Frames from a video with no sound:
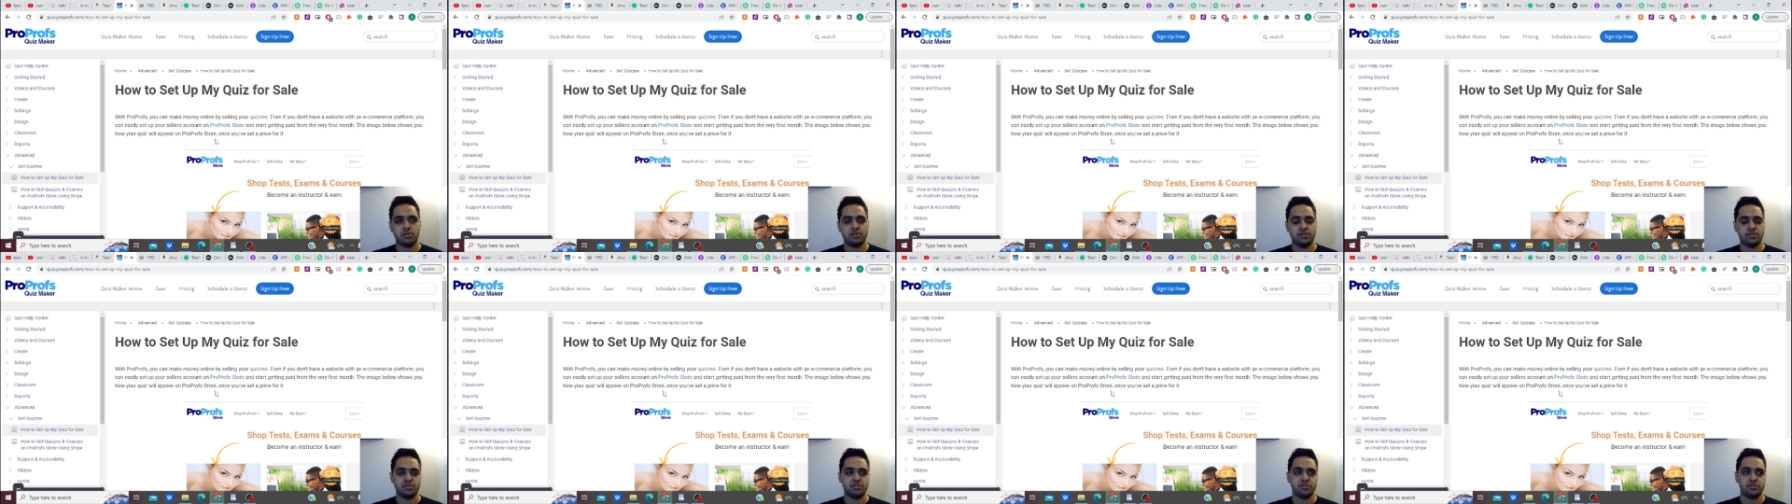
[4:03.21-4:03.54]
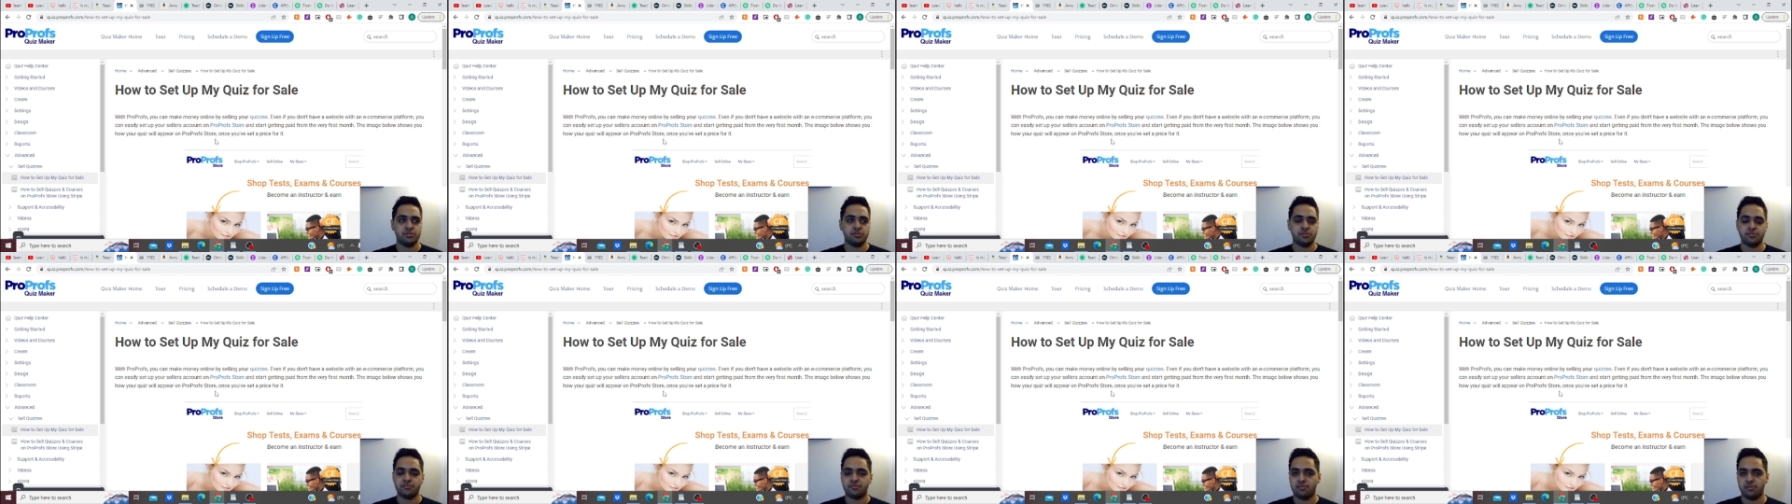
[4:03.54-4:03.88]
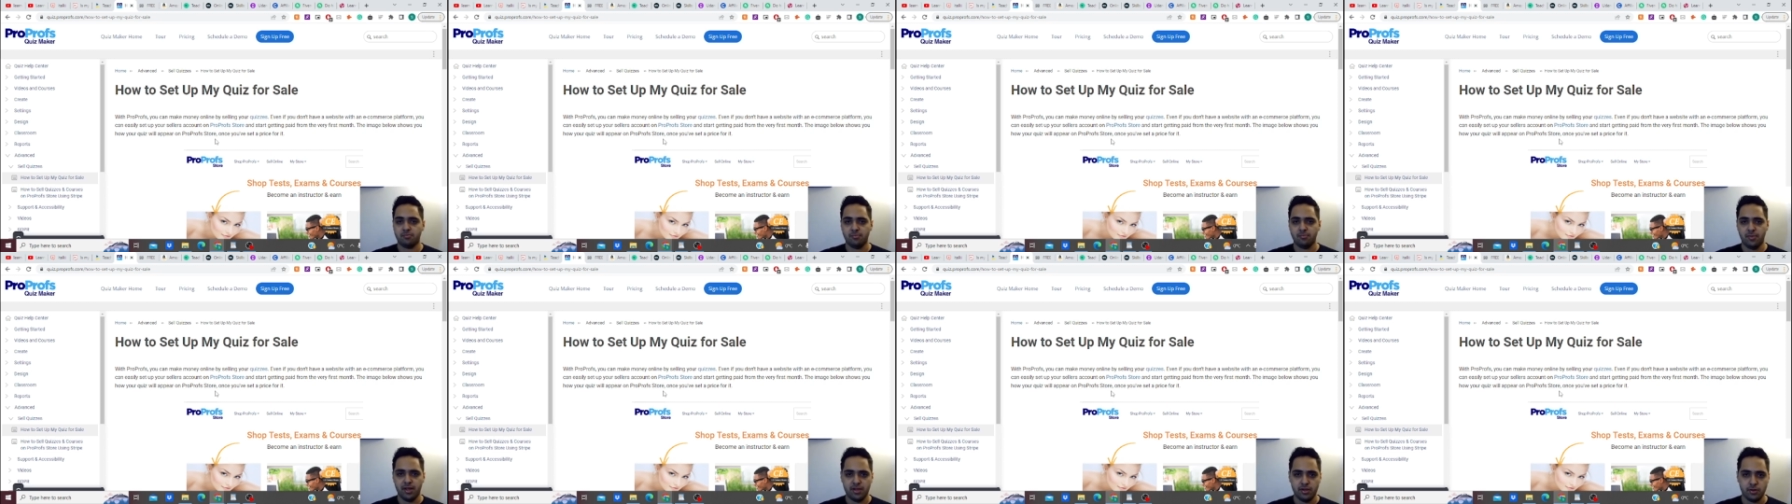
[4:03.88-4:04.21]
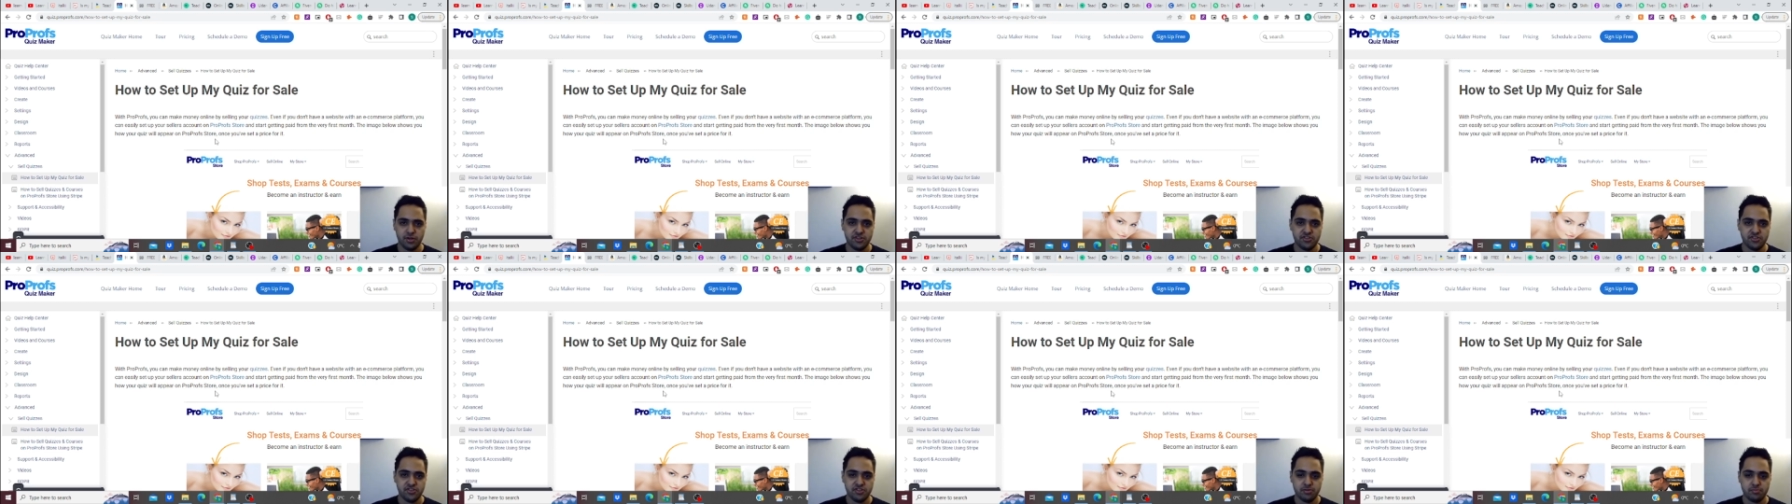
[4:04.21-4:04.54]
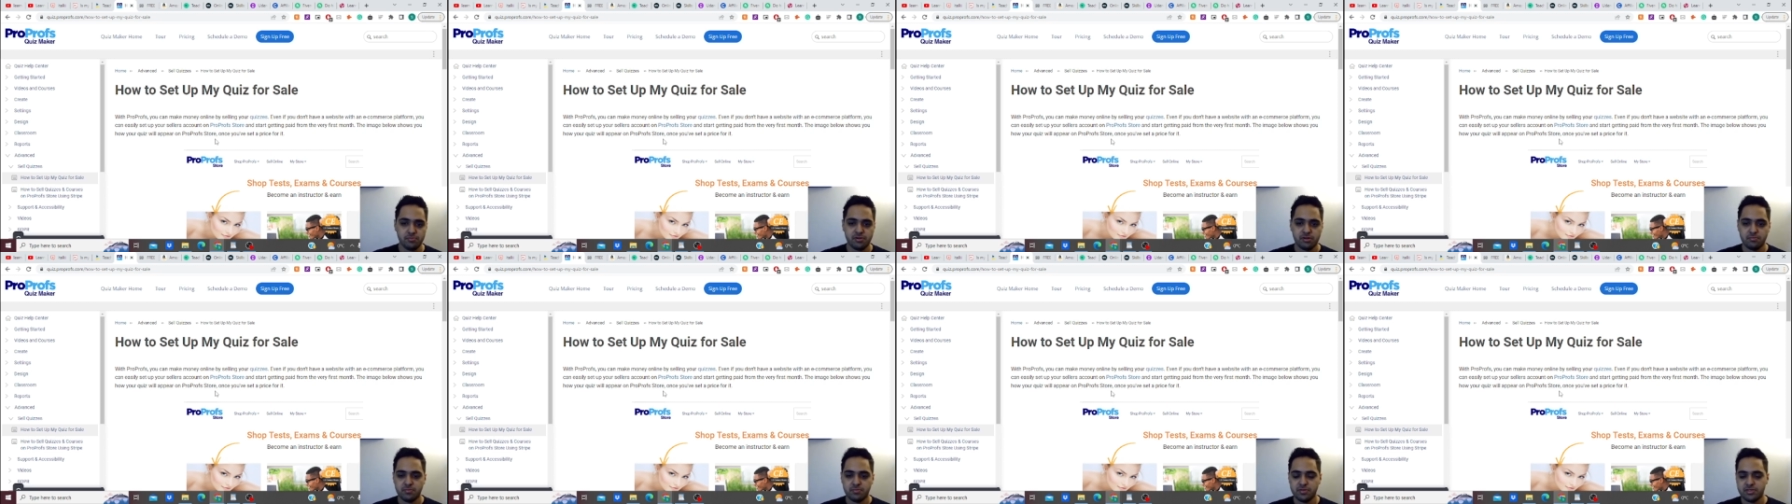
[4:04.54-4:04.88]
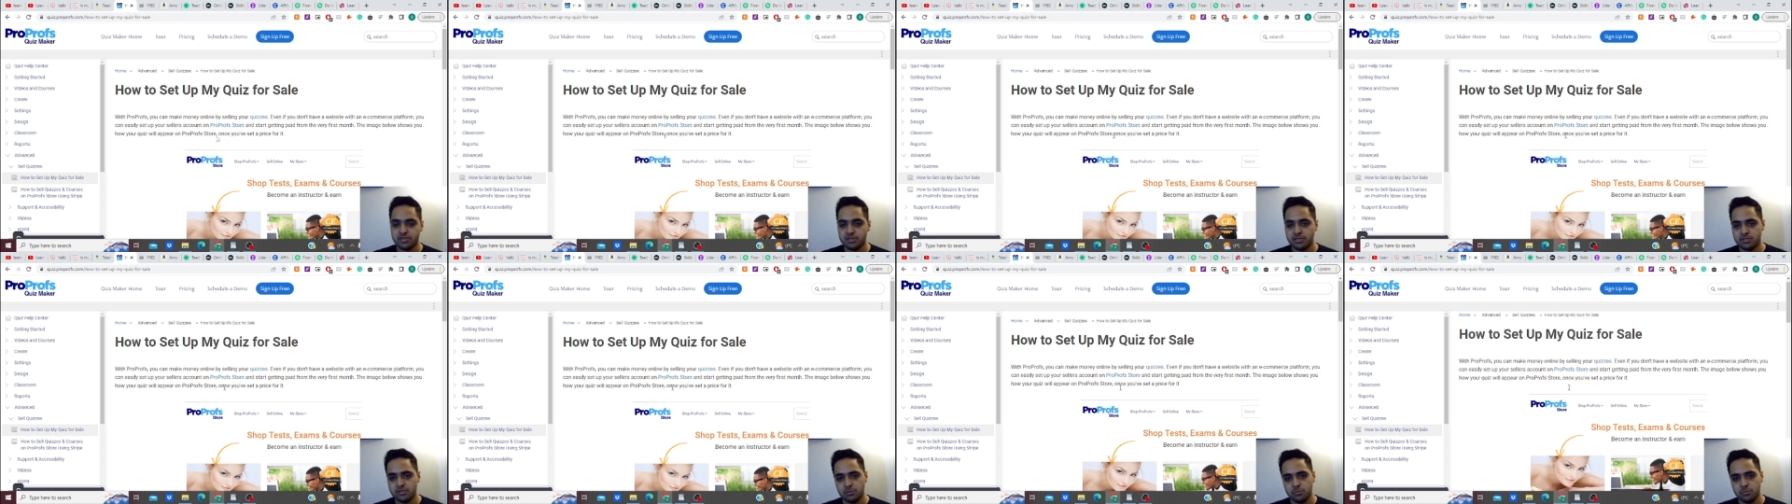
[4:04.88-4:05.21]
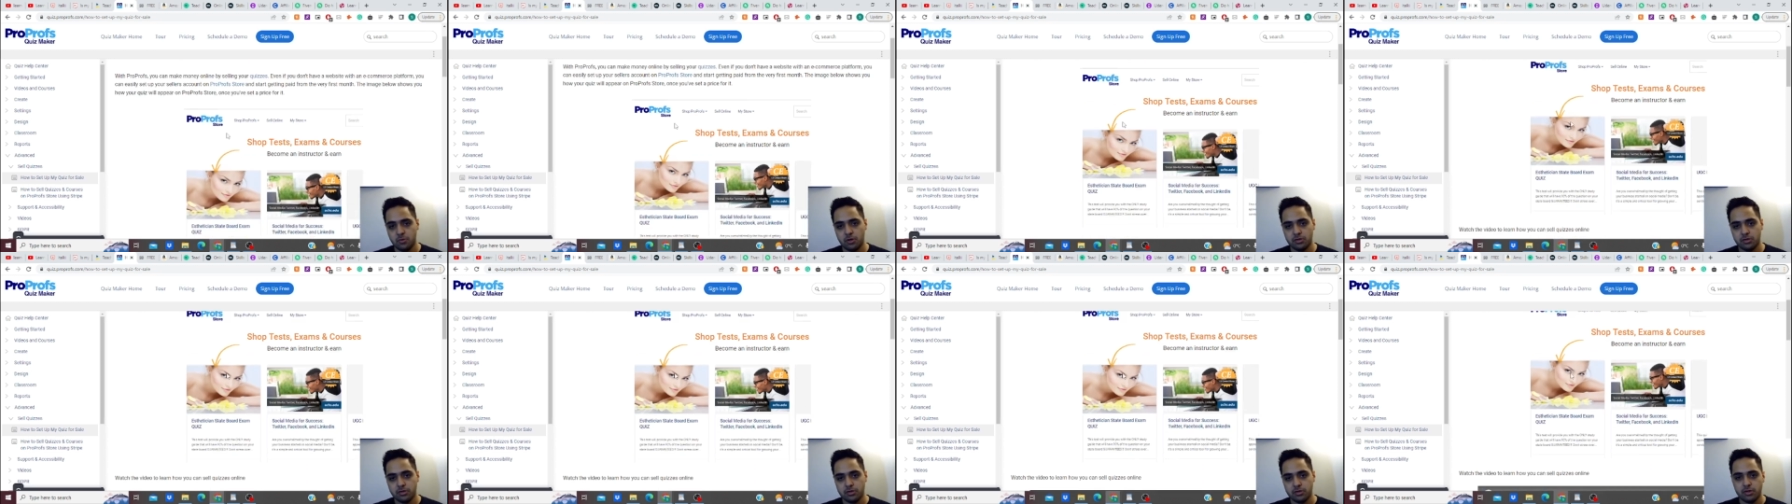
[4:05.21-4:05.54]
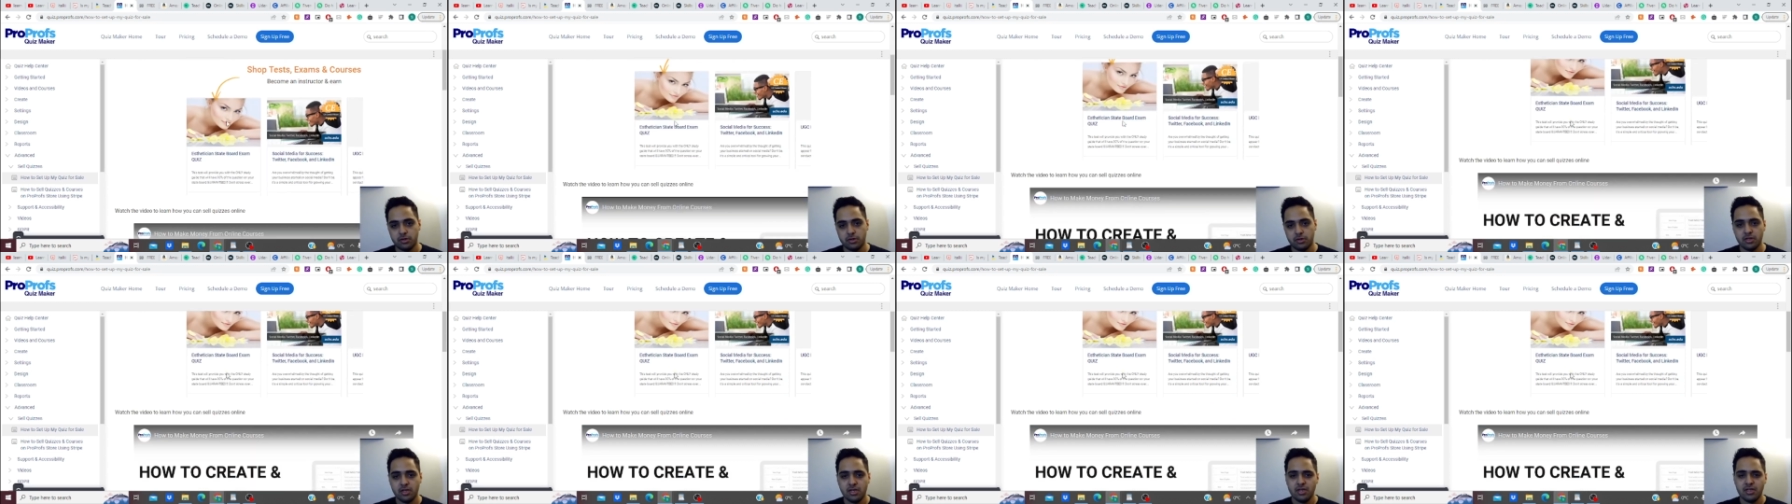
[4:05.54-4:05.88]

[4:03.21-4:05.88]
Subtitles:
It is used for migration purposes and whatnot.